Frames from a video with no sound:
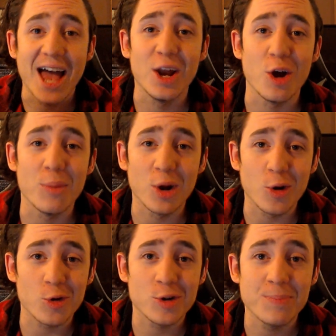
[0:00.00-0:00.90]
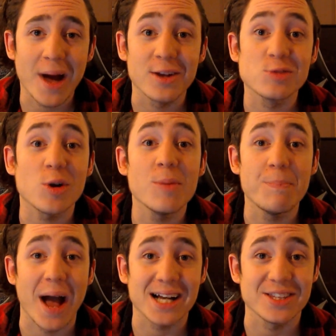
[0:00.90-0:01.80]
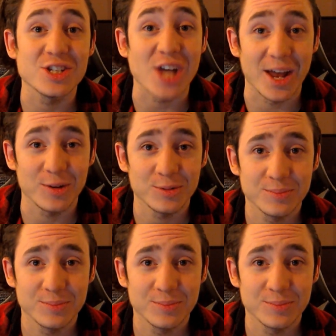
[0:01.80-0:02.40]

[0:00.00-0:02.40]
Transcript: Hello my loyal companions, welcome back to the channel.